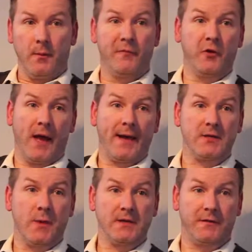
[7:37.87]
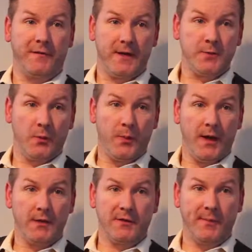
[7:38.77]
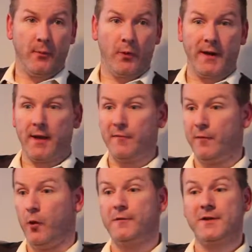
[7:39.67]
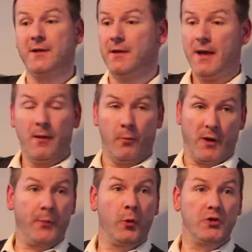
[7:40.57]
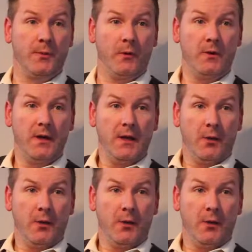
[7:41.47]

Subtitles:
I mean, we've got the Haggis Western Facebook page. If people want to get involved, we're approachable.